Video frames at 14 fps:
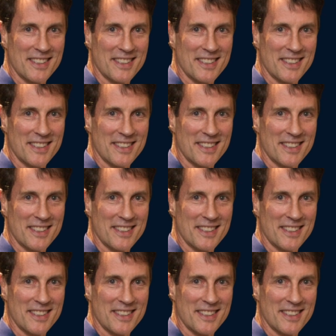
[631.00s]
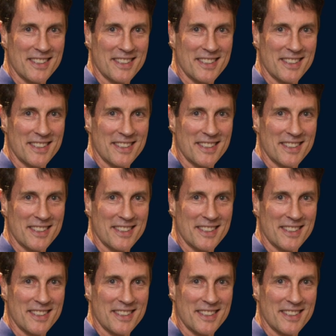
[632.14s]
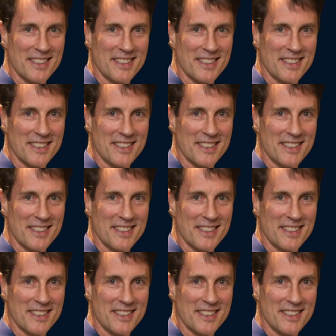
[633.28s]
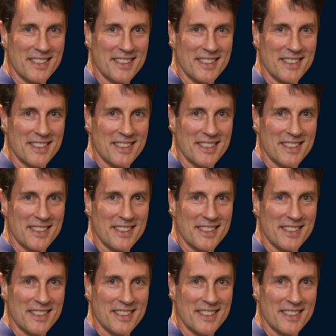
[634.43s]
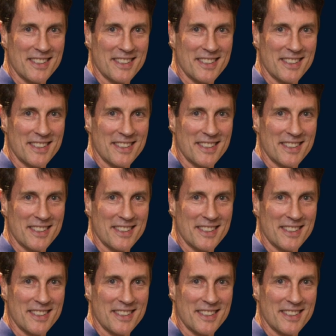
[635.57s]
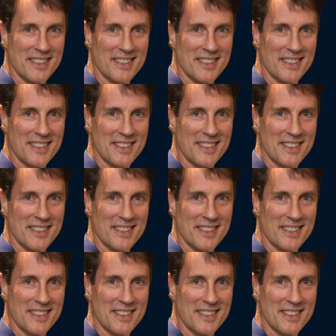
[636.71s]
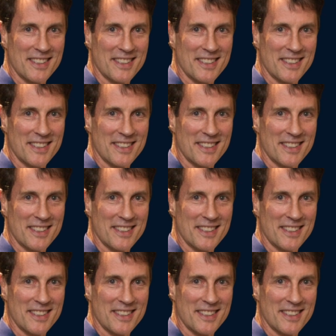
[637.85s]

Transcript: (no lip movement)